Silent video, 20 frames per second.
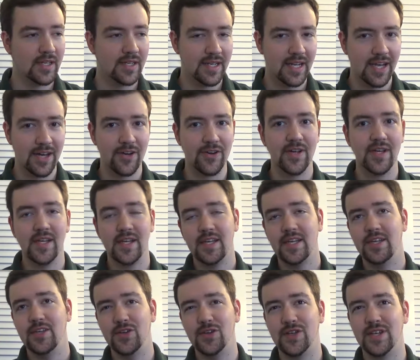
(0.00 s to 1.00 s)
Now,
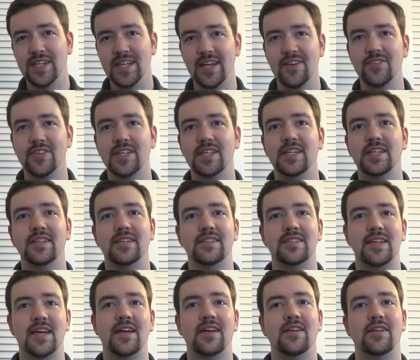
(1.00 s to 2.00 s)
you can definitely
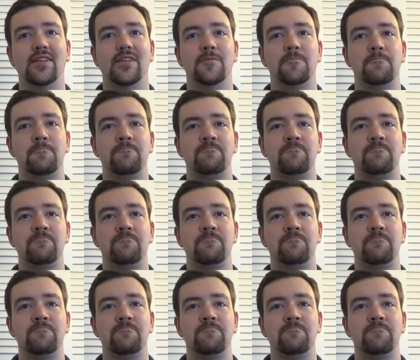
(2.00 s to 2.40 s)
tell